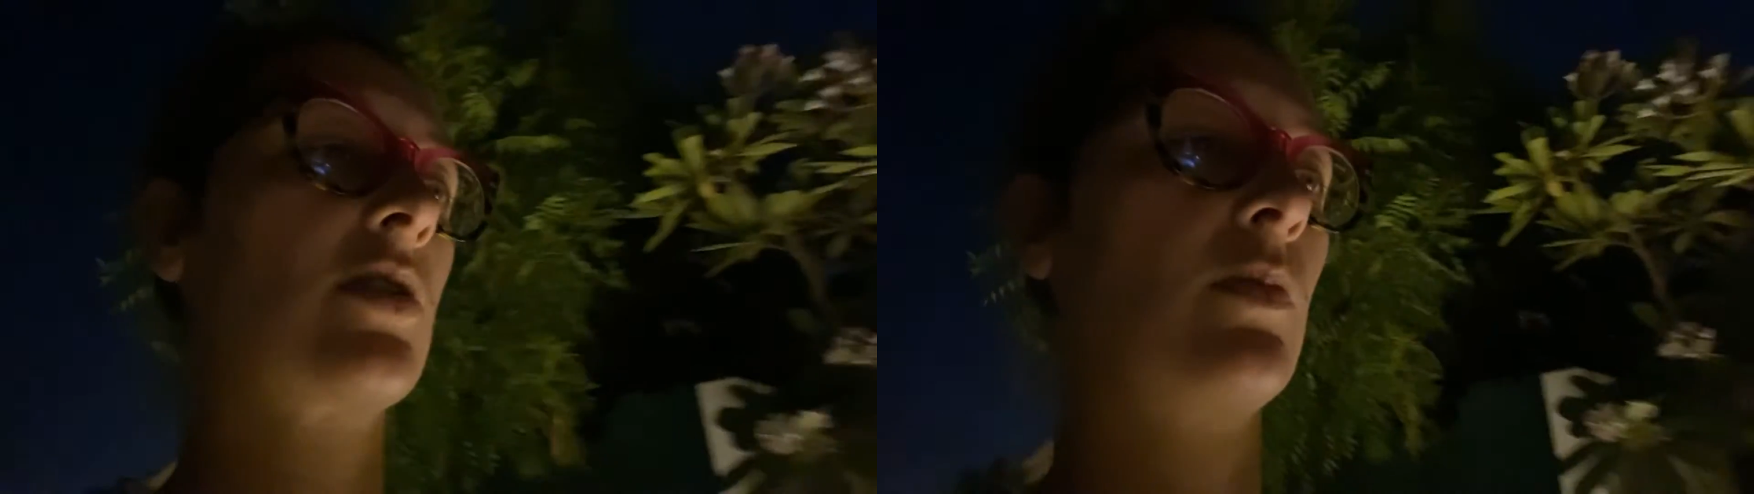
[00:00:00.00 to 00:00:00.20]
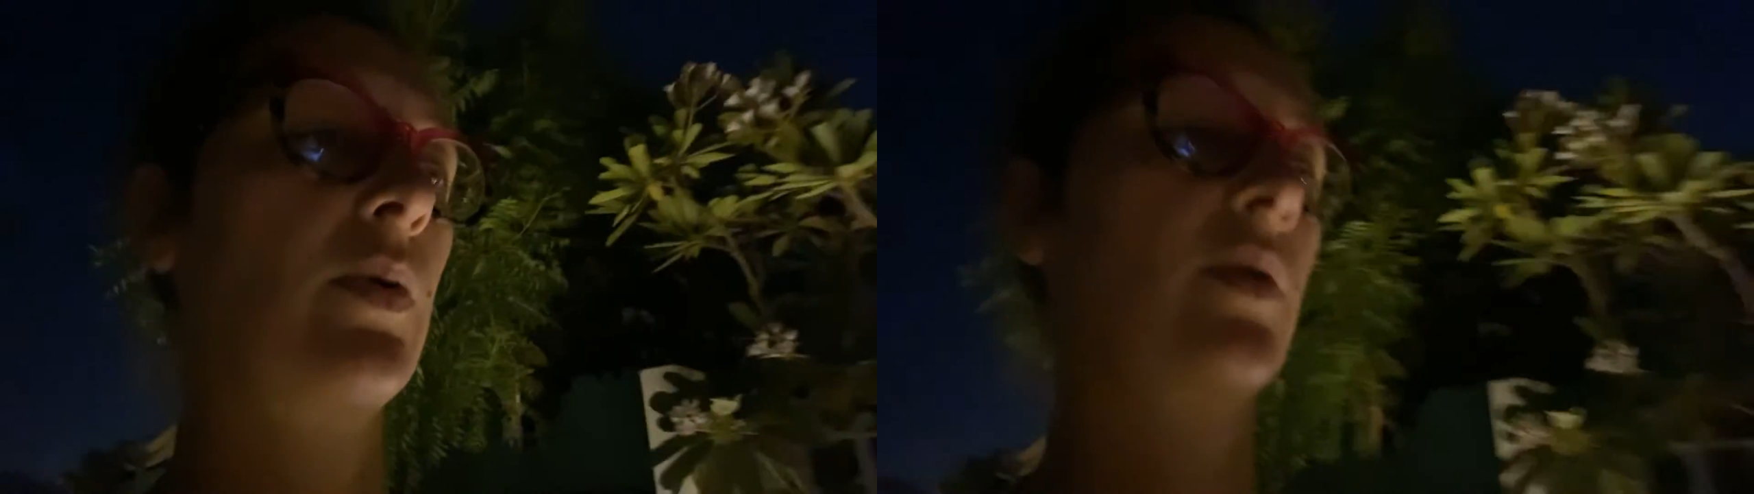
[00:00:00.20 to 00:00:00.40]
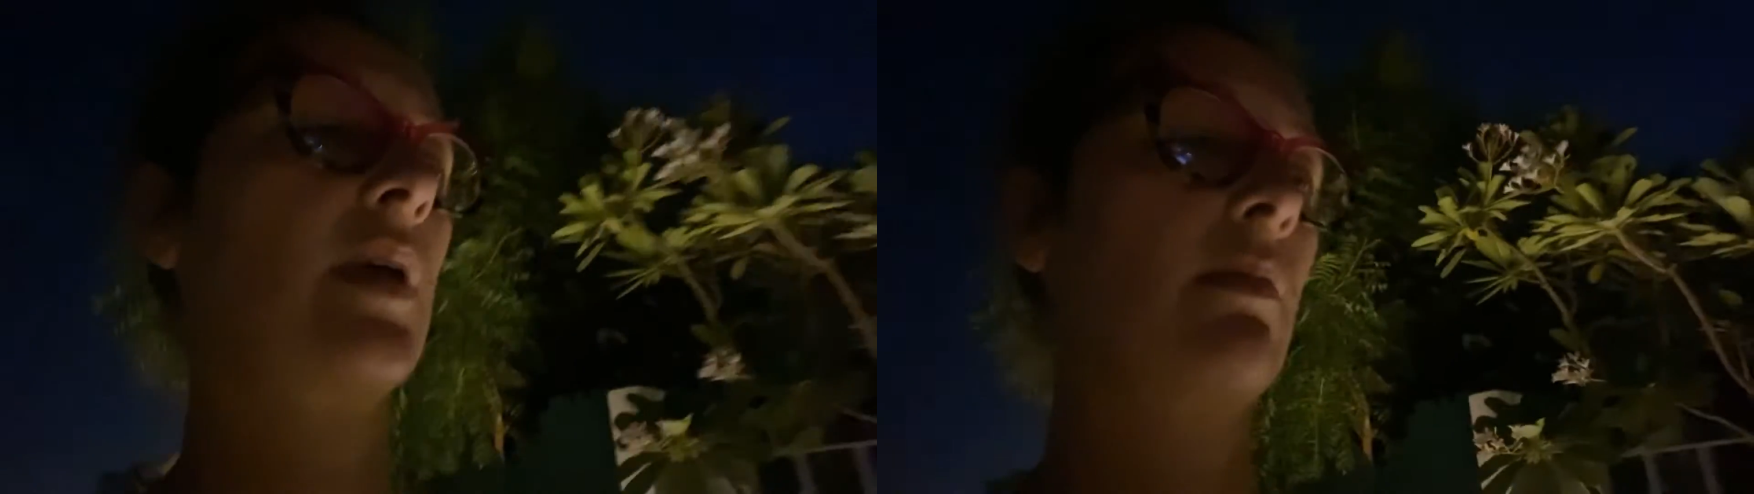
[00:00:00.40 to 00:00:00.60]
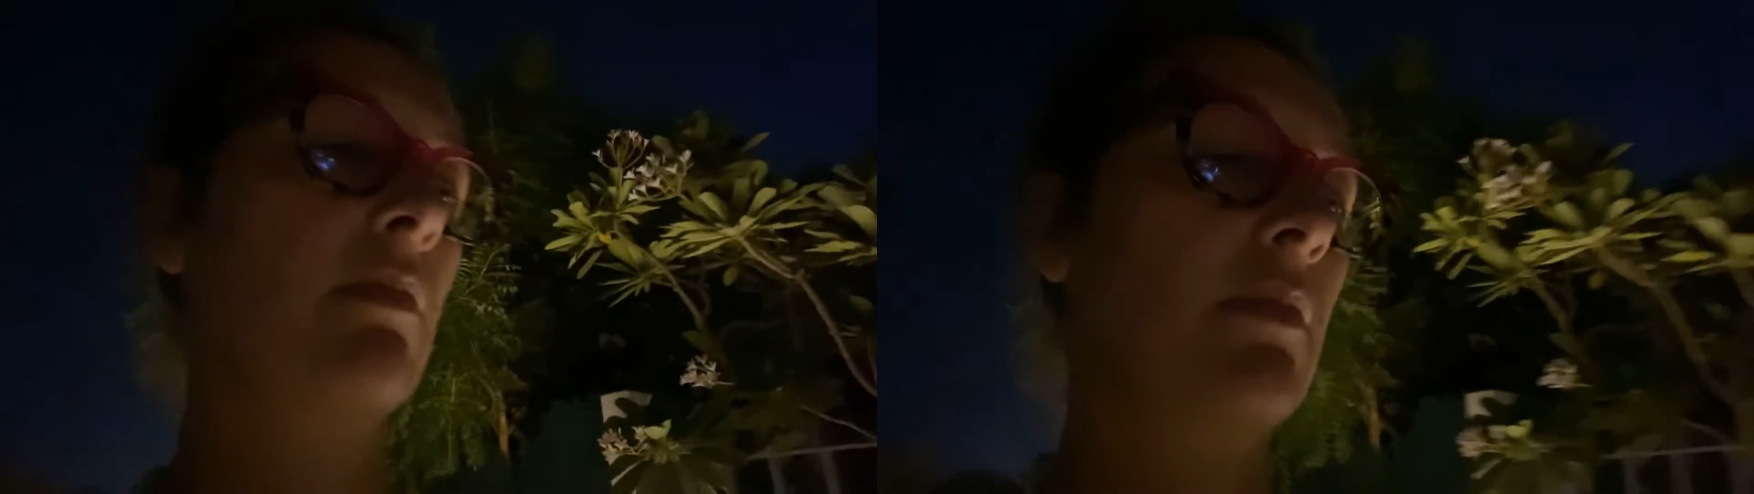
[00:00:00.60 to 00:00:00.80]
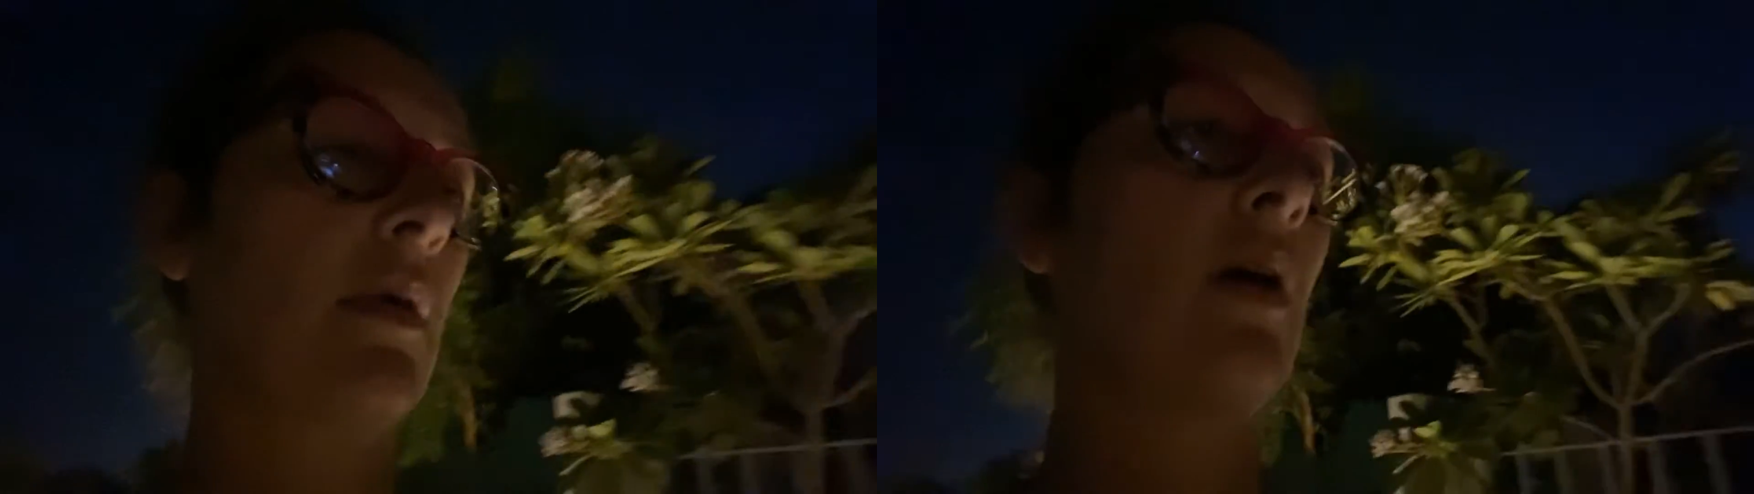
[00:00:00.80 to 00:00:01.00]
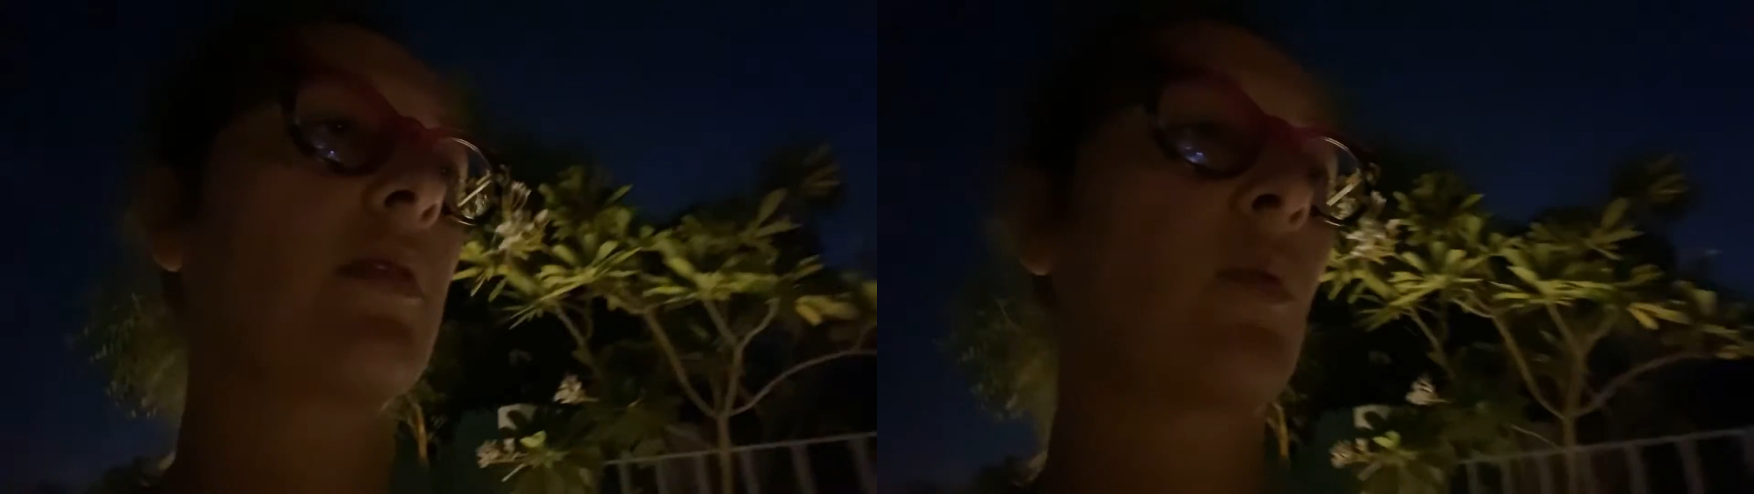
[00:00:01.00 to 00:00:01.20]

You book them on the